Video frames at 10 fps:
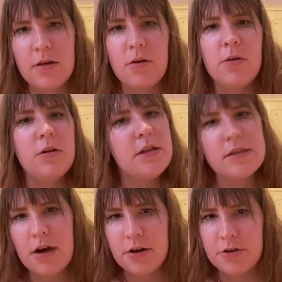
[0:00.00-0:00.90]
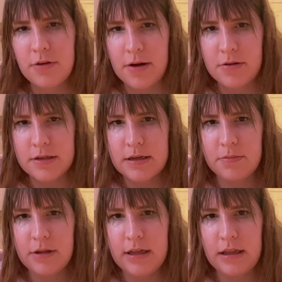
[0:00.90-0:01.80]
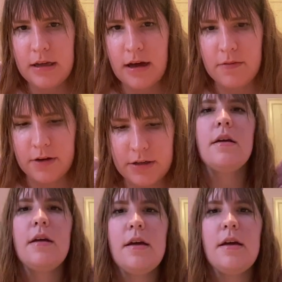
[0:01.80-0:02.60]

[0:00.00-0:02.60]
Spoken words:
whole entire crown is completely covered.